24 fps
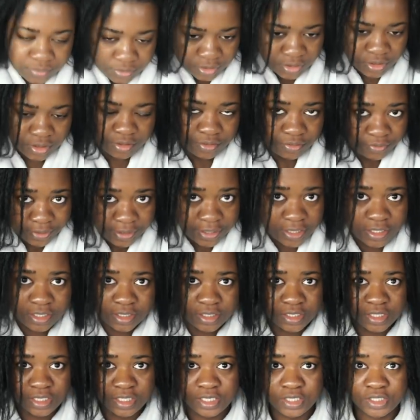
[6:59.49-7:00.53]
you know, regular
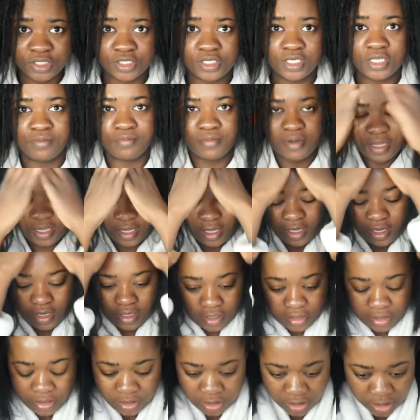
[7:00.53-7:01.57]
conditioning my
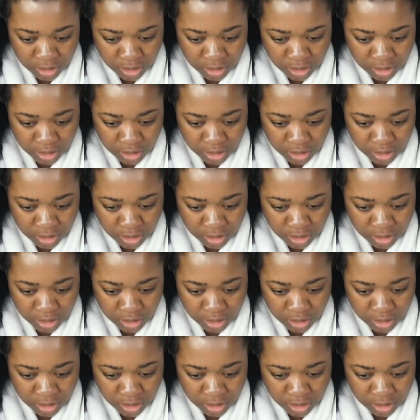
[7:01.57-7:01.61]
hair.